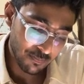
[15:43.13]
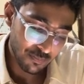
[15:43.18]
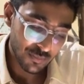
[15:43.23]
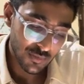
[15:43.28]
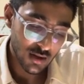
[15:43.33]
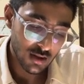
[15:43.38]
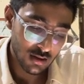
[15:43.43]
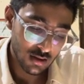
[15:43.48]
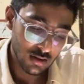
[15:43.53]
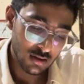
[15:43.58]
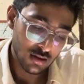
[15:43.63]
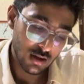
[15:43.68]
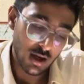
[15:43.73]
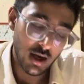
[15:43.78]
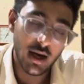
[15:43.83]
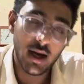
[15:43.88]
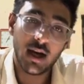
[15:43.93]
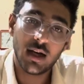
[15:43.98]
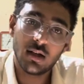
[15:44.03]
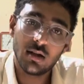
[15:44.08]
and
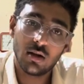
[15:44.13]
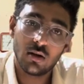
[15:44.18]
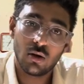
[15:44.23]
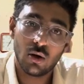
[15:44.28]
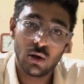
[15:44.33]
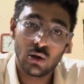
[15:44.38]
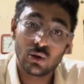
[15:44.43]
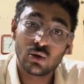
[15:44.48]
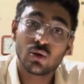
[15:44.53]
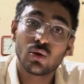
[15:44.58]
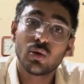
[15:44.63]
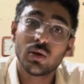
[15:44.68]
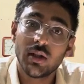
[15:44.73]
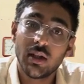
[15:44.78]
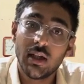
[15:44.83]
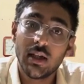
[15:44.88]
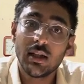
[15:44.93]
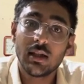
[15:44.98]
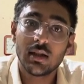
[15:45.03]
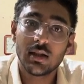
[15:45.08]
also the
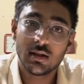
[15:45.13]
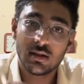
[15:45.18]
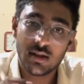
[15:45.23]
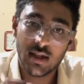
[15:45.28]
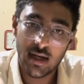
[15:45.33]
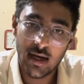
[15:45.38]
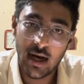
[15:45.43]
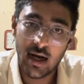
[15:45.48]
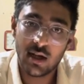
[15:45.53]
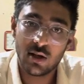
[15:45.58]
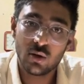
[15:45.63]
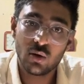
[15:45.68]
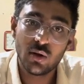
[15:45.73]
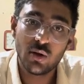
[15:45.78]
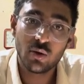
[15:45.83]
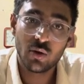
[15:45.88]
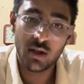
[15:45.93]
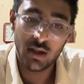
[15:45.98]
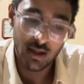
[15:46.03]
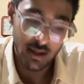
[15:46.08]
genitourinary
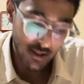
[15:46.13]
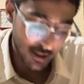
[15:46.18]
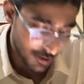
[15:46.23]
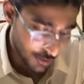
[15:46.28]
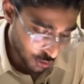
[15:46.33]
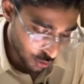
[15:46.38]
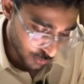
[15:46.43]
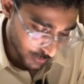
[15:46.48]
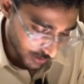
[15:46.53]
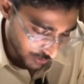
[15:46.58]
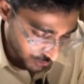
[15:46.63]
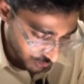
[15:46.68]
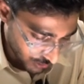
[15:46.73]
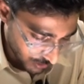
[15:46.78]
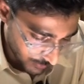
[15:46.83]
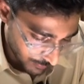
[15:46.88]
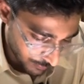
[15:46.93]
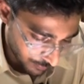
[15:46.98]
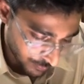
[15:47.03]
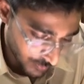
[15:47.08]
tumors.
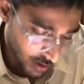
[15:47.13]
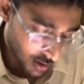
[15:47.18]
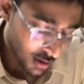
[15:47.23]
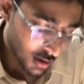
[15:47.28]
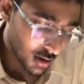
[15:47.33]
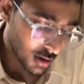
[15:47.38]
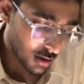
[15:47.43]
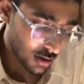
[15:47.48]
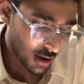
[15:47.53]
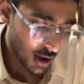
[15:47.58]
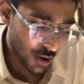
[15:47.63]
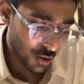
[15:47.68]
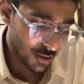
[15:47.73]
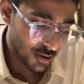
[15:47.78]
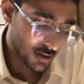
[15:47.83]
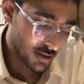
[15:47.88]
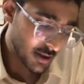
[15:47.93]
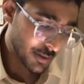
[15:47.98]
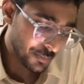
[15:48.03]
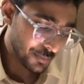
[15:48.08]
Now the
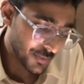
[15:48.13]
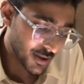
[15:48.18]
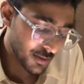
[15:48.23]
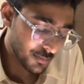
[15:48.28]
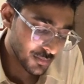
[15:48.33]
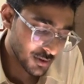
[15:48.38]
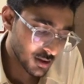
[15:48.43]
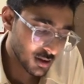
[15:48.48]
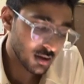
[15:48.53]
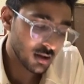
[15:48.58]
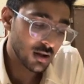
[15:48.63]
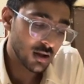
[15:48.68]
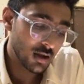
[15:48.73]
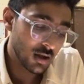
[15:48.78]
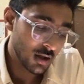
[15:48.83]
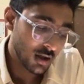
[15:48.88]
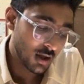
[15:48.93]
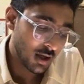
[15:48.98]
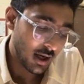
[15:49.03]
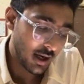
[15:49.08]
symptoms,
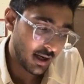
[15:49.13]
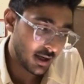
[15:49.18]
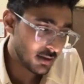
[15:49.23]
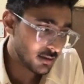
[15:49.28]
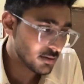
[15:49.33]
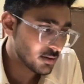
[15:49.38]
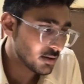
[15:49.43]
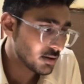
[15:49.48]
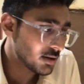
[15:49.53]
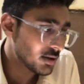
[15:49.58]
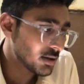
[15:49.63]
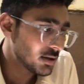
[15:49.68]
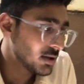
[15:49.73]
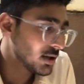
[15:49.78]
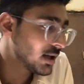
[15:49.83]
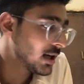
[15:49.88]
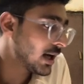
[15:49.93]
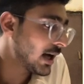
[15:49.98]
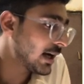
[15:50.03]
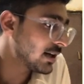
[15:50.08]
as the glands
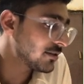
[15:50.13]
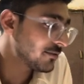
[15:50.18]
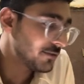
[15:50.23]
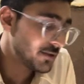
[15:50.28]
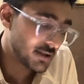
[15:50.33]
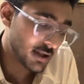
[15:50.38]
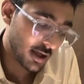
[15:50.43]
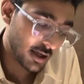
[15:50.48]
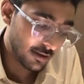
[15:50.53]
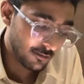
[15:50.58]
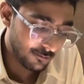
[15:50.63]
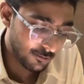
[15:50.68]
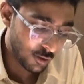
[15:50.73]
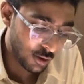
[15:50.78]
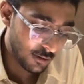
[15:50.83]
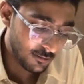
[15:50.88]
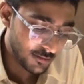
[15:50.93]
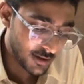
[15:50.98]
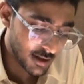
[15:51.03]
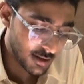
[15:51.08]
which are involved in
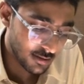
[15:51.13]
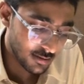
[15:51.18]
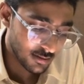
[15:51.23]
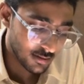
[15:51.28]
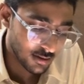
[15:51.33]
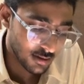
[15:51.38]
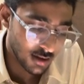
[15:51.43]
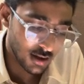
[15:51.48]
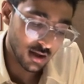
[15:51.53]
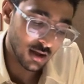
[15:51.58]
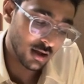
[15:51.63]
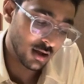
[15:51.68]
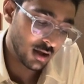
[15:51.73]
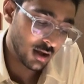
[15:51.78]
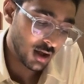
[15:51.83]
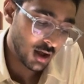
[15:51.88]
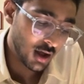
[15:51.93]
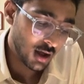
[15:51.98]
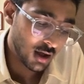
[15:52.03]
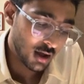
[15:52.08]

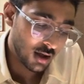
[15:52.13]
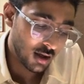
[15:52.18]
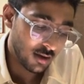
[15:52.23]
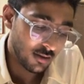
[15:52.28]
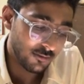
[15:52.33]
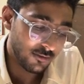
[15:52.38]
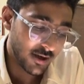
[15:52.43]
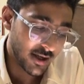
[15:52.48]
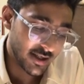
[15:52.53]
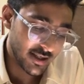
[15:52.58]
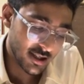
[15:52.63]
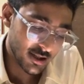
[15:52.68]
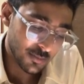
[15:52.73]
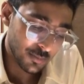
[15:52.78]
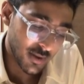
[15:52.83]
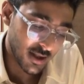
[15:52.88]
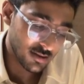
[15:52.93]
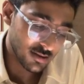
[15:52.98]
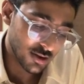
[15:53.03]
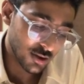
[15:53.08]
various men
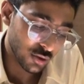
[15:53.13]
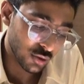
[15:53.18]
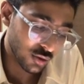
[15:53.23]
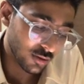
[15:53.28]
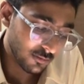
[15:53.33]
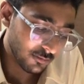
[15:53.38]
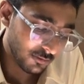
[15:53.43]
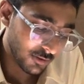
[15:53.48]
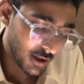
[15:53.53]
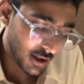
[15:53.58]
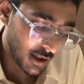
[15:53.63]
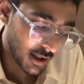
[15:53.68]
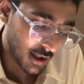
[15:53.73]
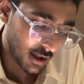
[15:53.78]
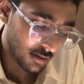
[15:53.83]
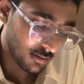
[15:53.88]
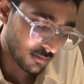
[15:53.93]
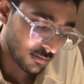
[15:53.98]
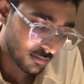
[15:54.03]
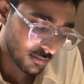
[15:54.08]
syndrome, we can
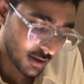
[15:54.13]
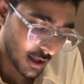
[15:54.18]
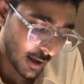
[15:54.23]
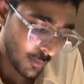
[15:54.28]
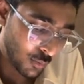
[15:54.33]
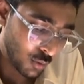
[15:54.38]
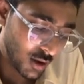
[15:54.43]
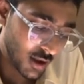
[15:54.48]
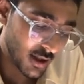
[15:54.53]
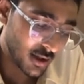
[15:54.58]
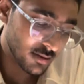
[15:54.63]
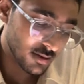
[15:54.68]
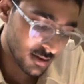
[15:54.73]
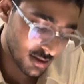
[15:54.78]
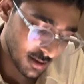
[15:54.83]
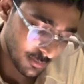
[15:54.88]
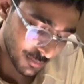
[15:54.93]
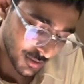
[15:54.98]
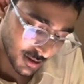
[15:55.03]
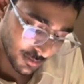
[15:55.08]
tabulate the symptoms
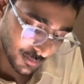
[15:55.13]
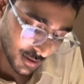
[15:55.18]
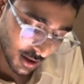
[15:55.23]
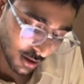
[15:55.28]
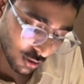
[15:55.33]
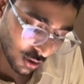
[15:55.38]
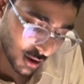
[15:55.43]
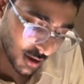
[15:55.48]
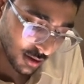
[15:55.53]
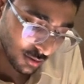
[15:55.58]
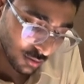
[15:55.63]
according to that.